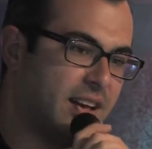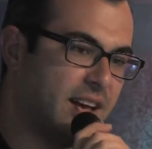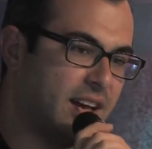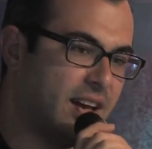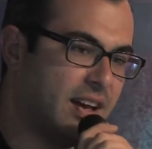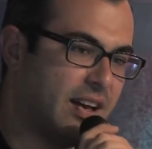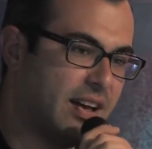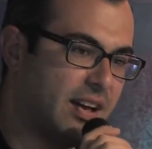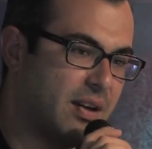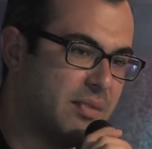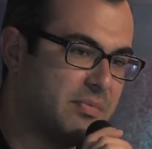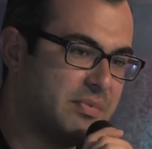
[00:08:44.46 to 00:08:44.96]

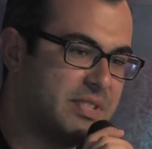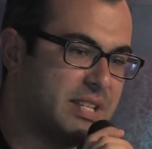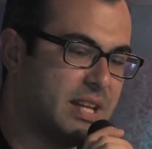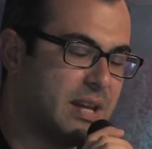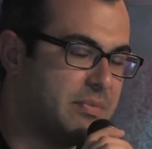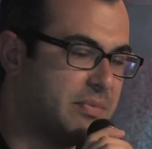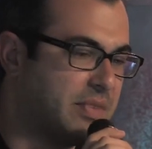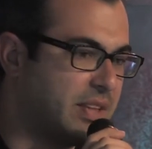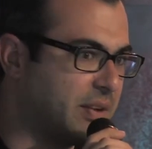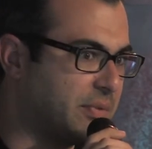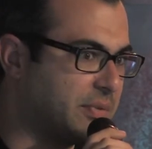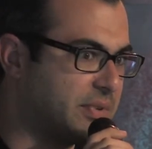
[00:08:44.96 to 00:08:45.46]
Um,
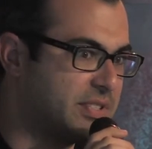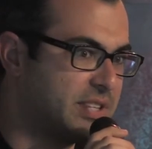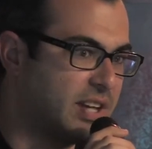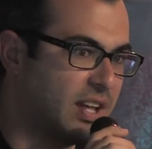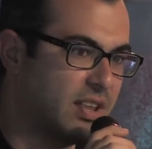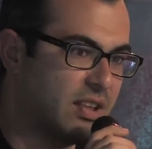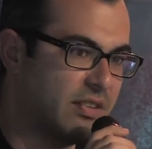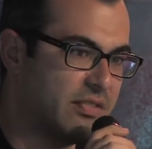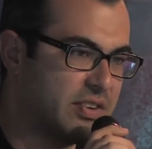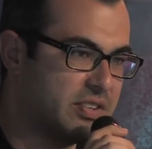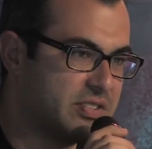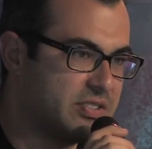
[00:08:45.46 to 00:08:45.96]
same thing with
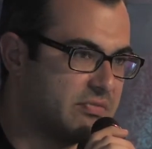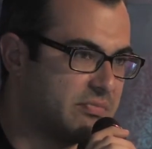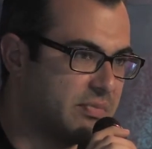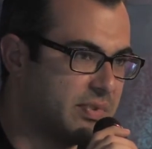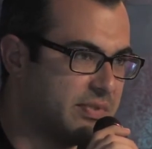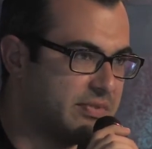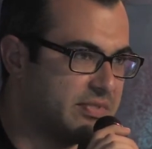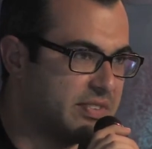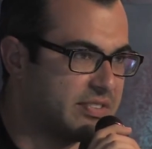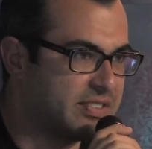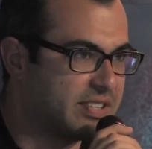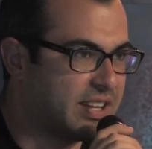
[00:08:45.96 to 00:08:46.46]
television.
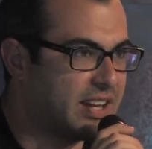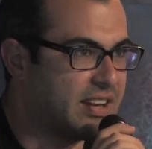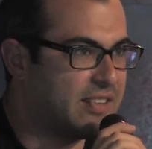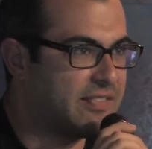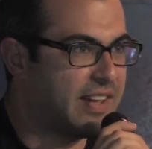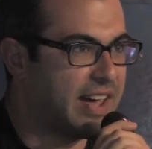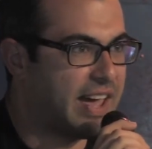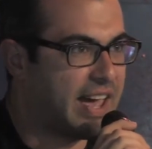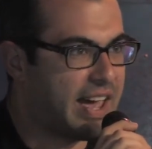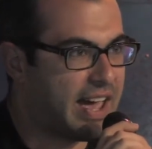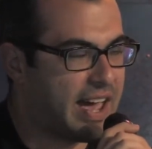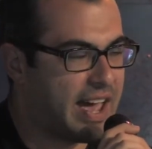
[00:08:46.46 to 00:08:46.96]
We've just kind
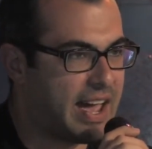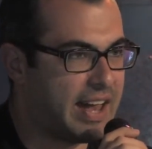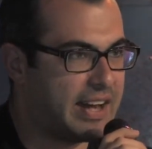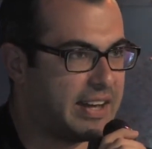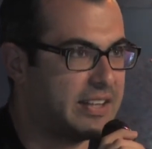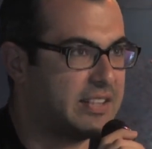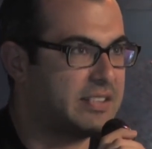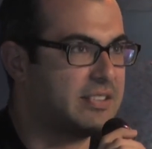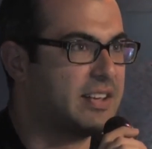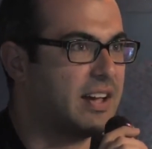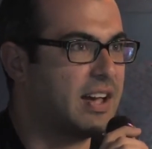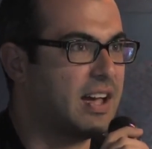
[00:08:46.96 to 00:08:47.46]
of
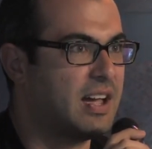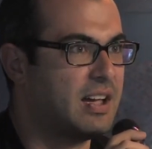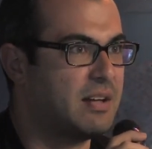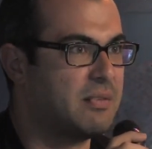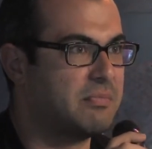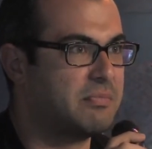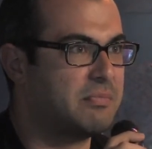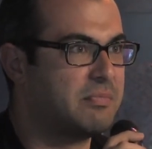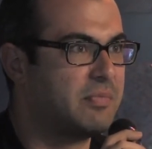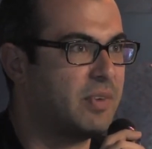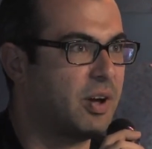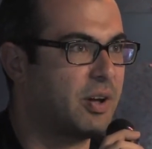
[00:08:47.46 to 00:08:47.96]
added
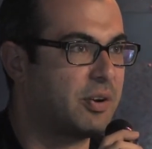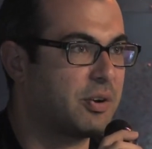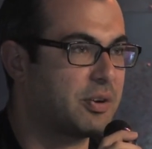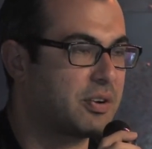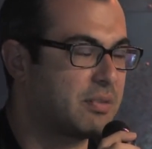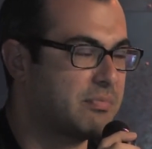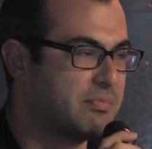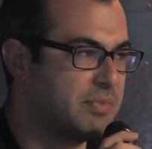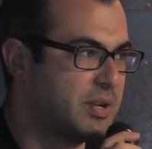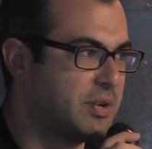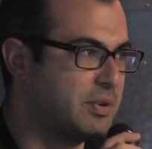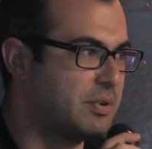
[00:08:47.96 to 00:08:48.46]
time on our
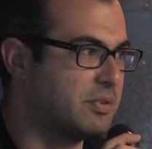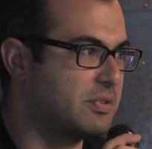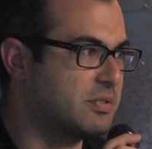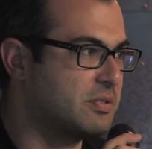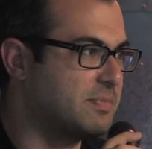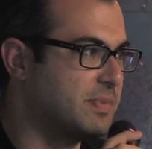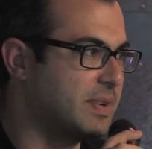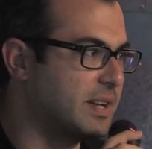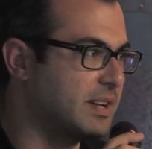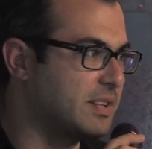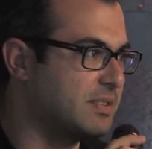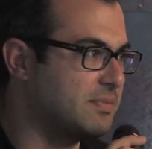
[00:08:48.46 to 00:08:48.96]
computers
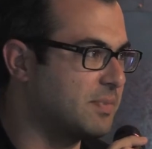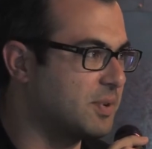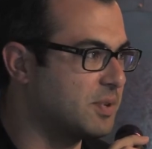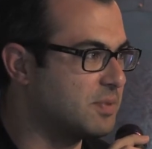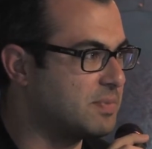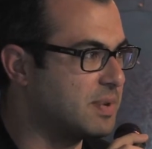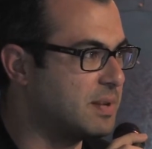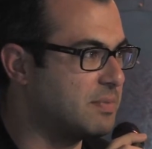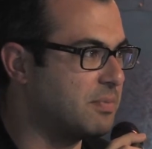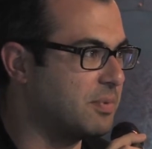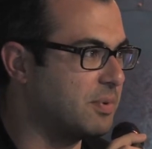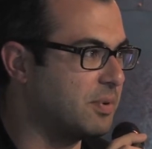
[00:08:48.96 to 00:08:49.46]
because
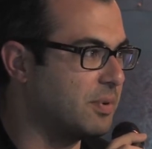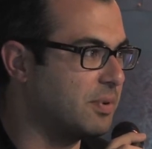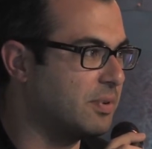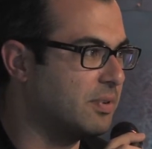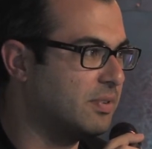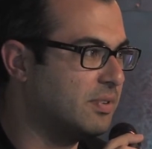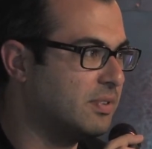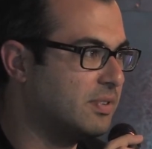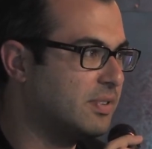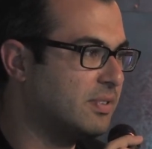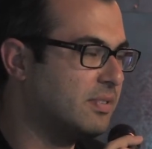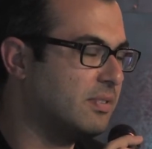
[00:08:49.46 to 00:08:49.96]
most people,
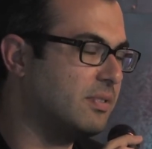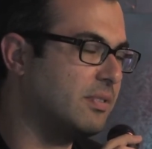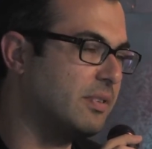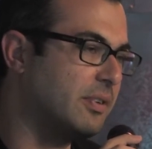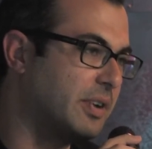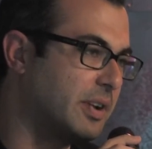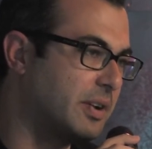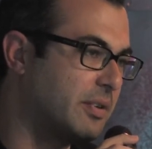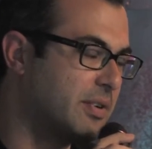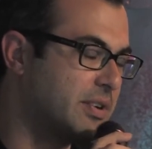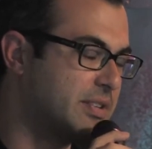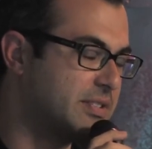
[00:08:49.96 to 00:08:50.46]
or
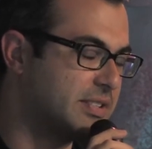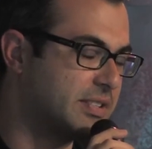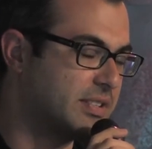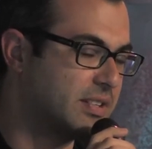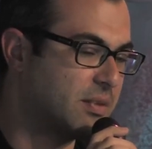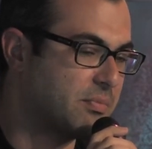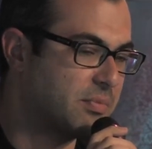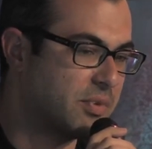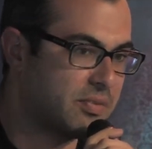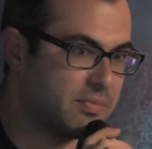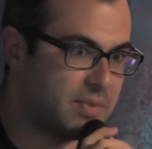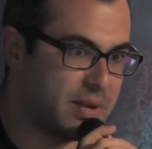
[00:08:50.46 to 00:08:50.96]
an increasing
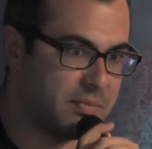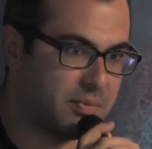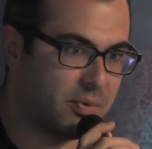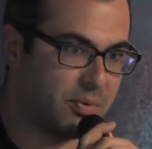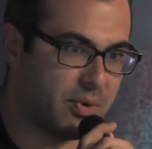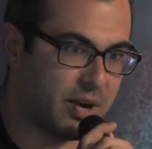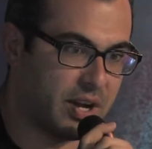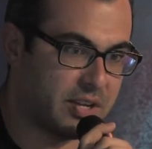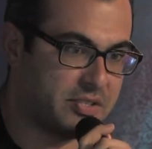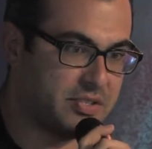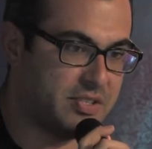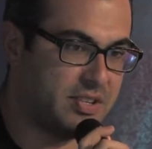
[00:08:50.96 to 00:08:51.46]
number of people,
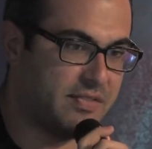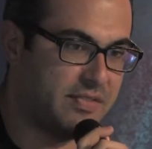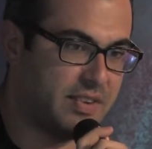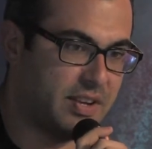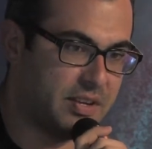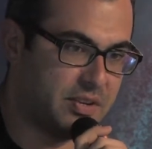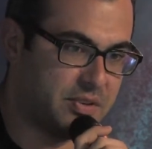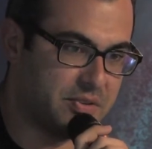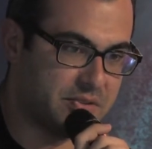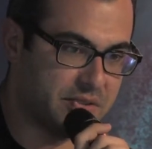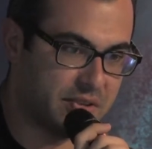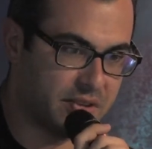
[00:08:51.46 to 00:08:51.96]
watch TV
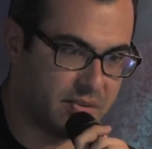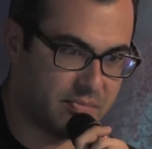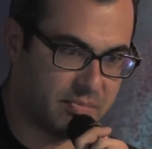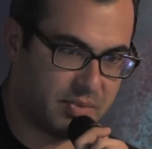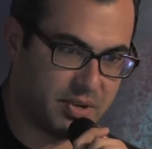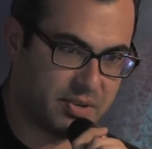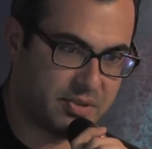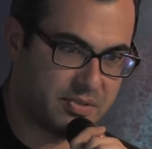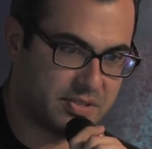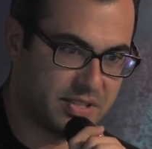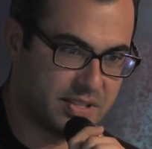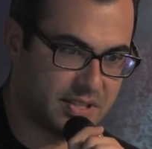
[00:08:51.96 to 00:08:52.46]
and use their
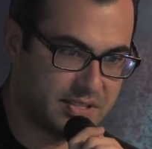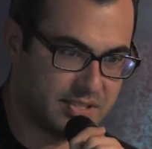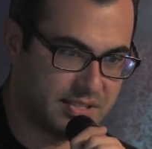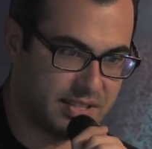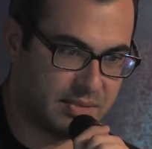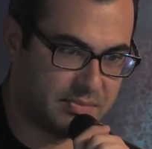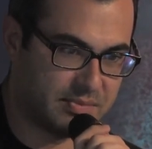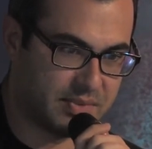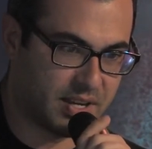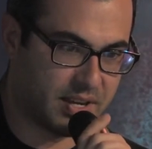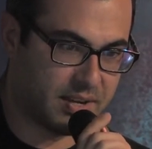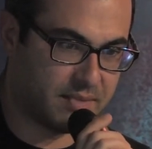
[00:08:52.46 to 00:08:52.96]
computers at the
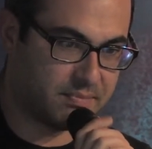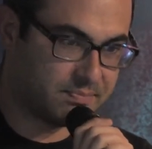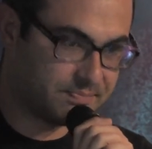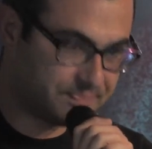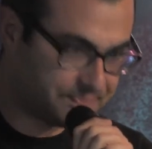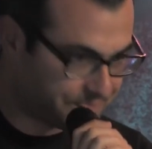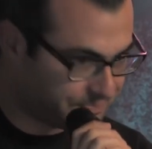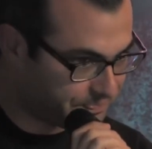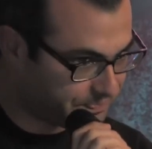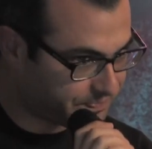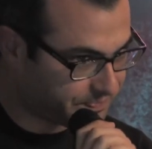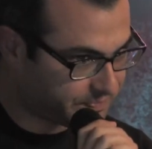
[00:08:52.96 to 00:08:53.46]
same time.
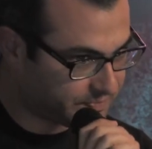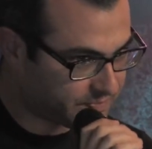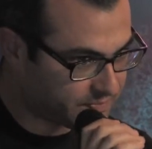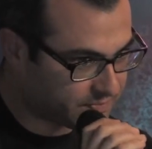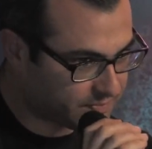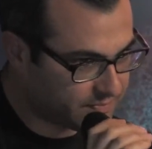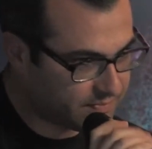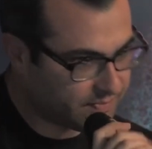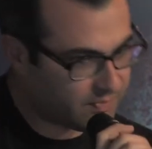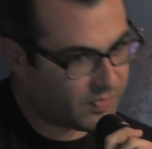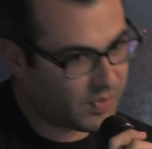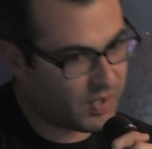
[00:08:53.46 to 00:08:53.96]

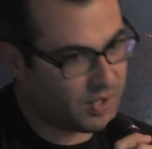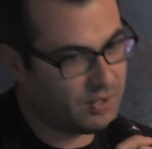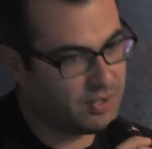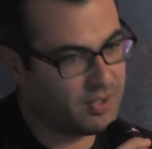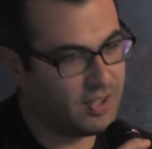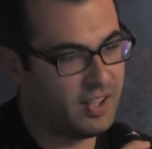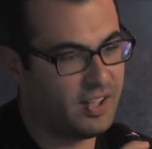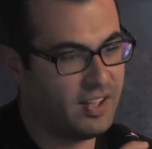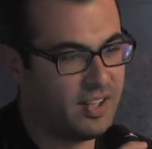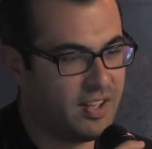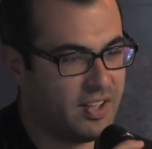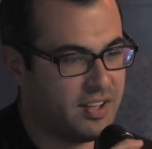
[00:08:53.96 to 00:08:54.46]

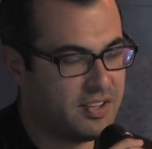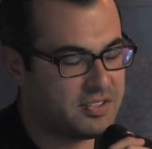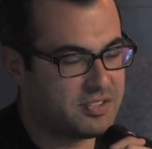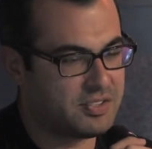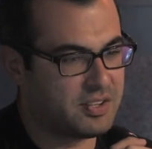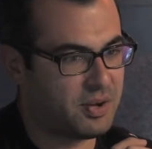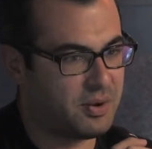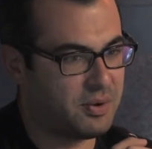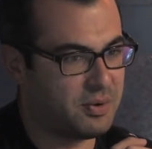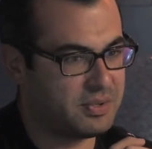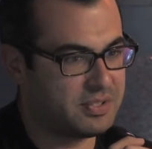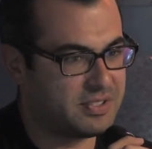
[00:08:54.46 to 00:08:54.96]

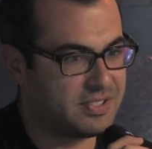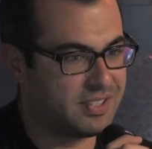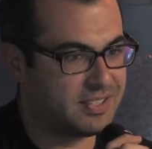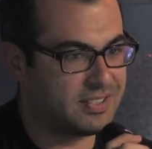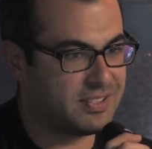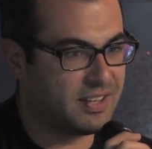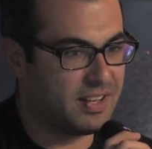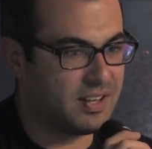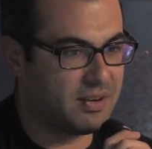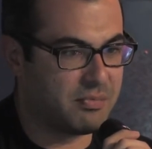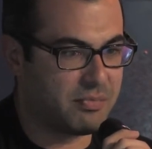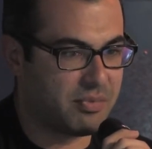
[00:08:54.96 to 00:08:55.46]
So it's a,
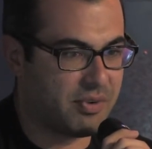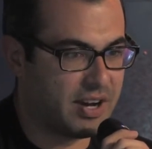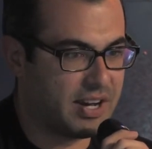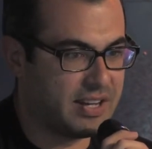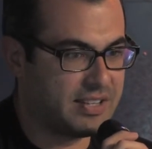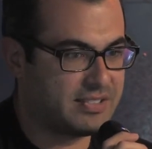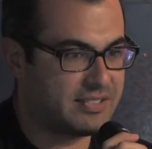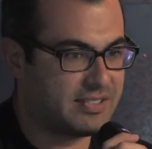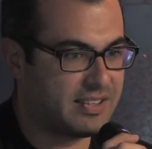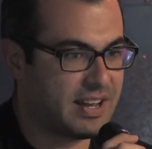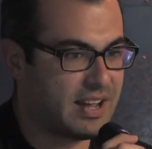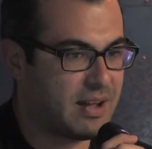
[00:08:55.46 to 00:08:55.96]
an
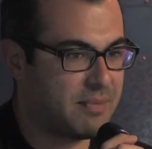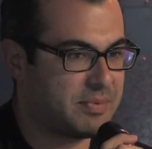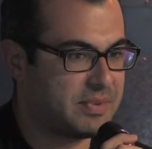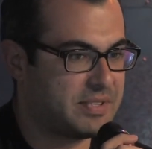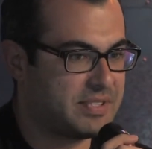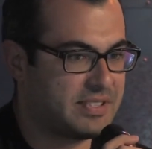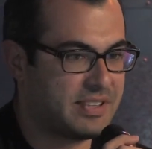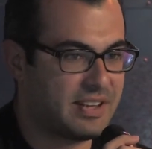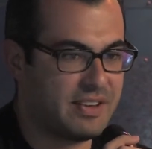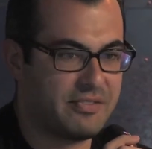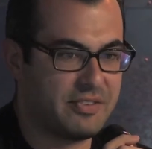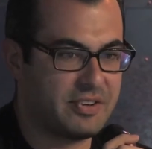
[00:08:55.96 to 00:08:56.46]
embrace that
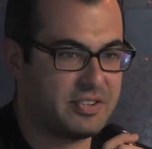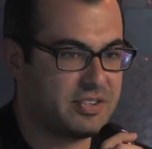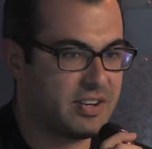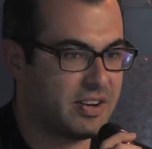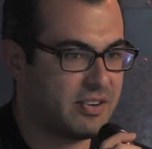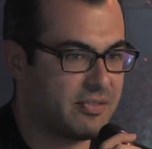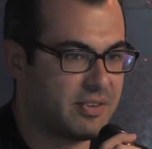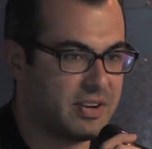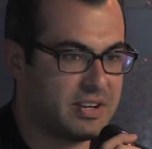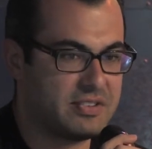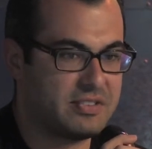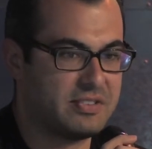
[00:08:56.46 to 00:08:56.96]
happens every
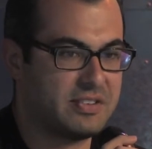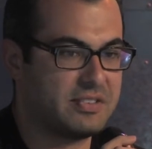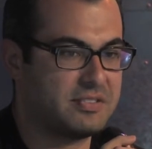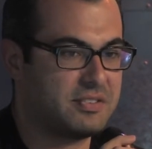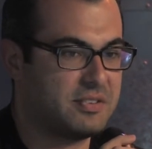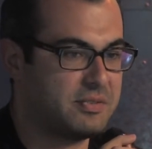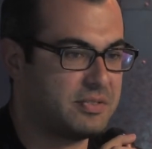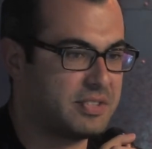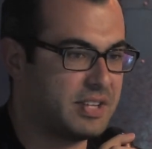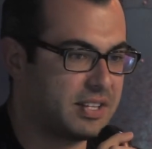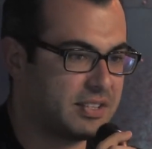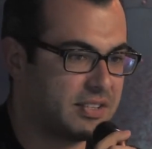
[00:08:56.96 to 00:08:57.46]
generation as
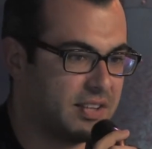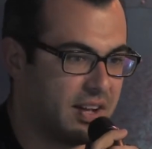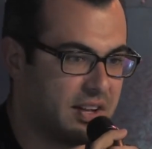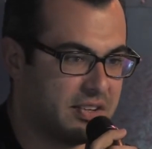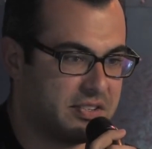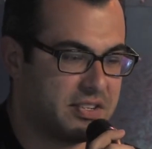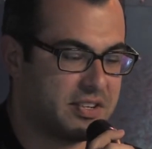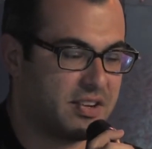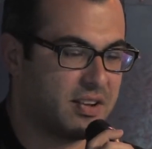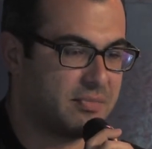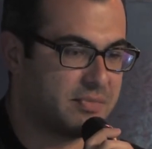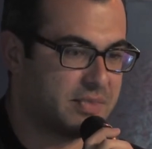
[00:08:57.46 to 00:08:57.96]
new
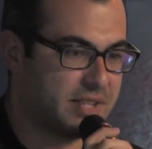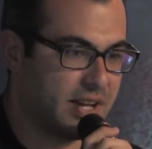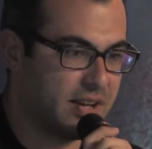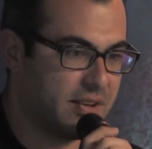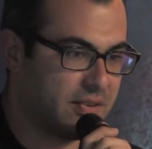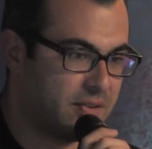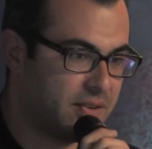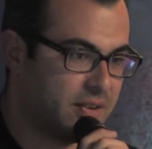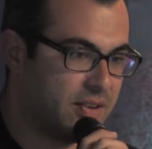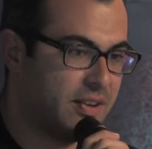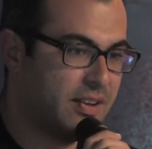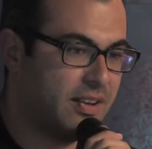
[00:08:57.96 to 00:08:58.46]
technology comes
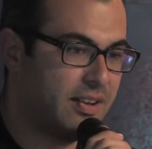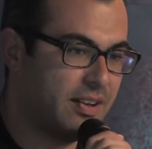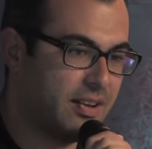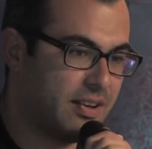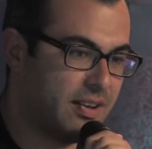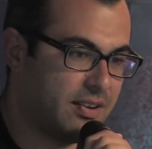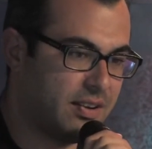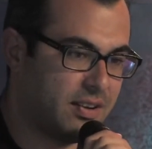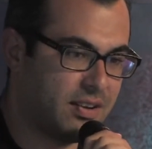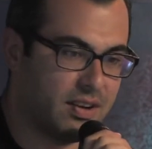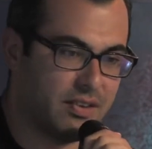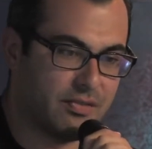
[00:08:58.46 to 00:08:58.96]
out,
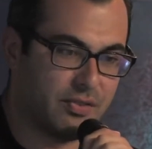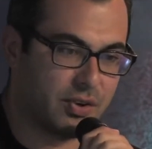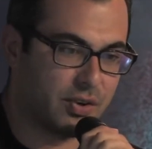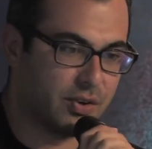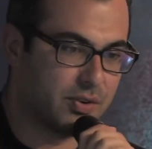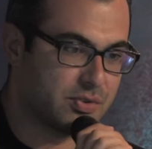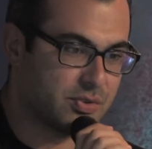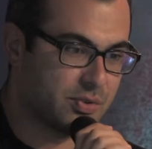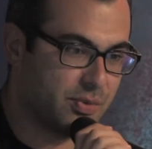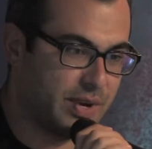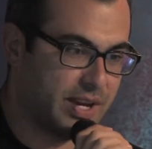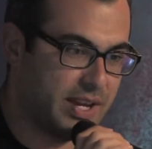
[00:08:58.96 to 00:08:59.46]
and it never
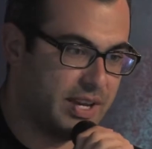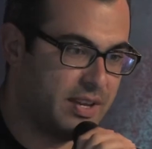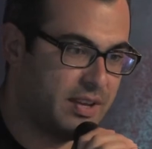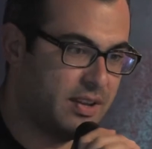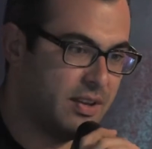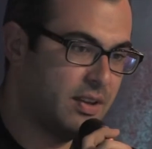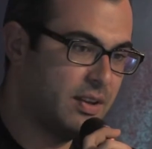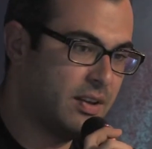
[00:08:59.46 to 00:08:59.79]
goes away.